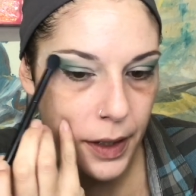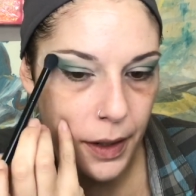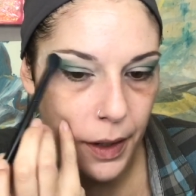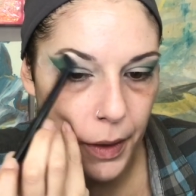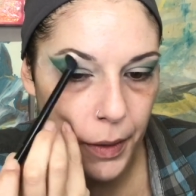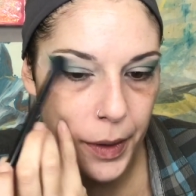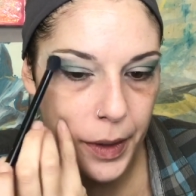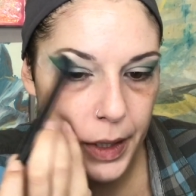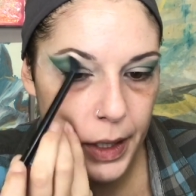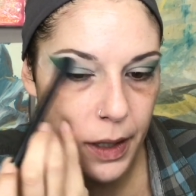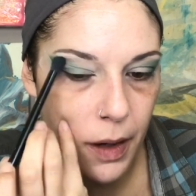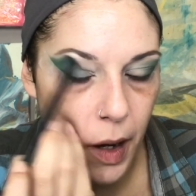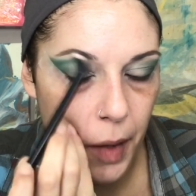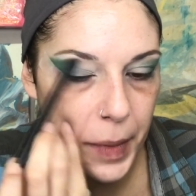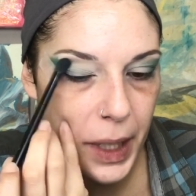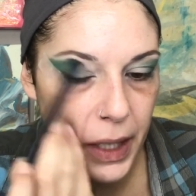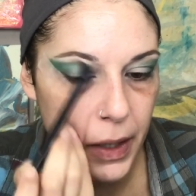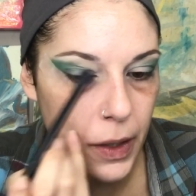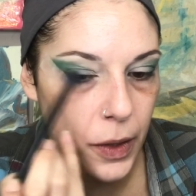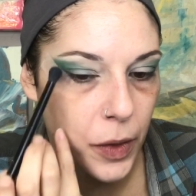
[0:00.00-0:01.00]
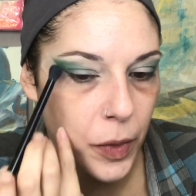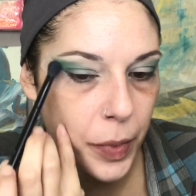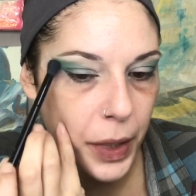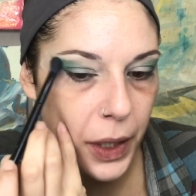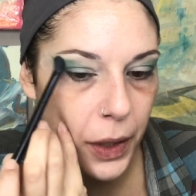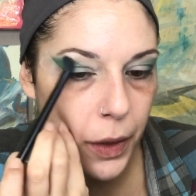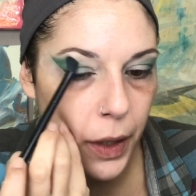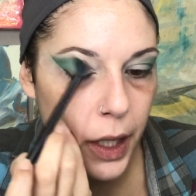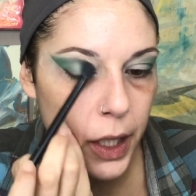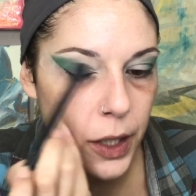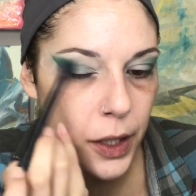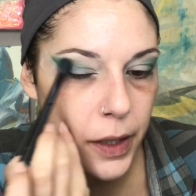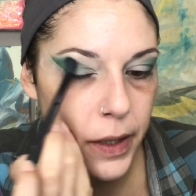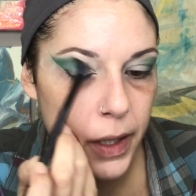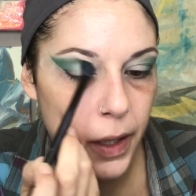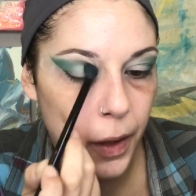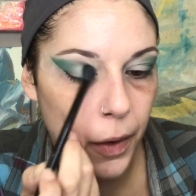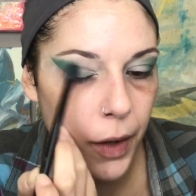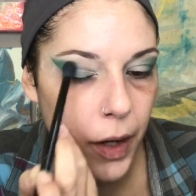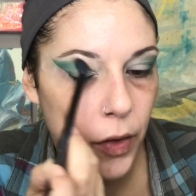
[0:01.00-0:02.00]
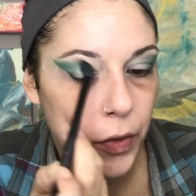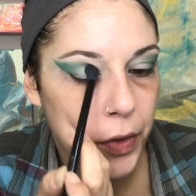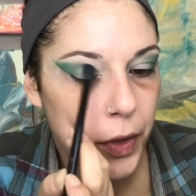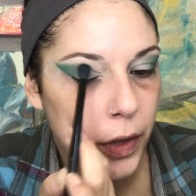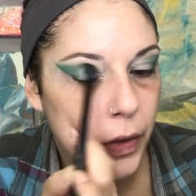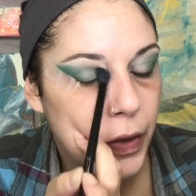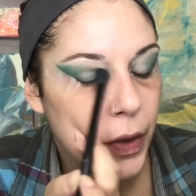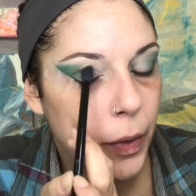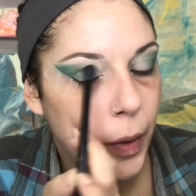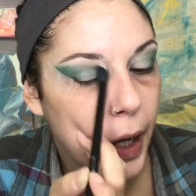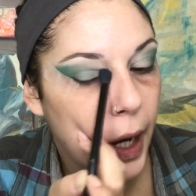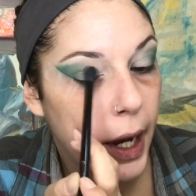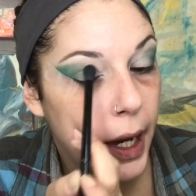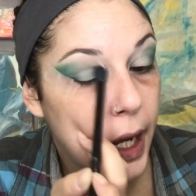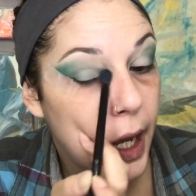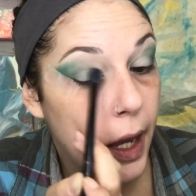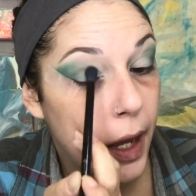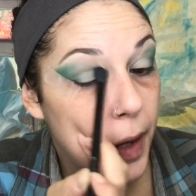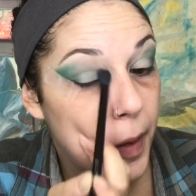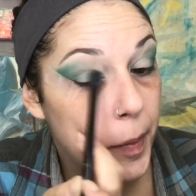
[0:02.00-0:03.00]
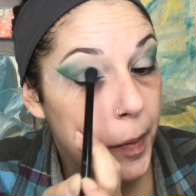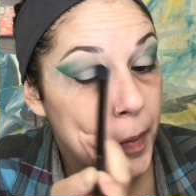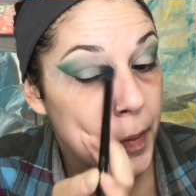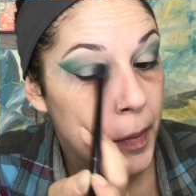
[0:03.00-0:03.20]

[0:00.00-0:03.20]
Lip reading: you know, always taught me to be gracious and grateful for what I get.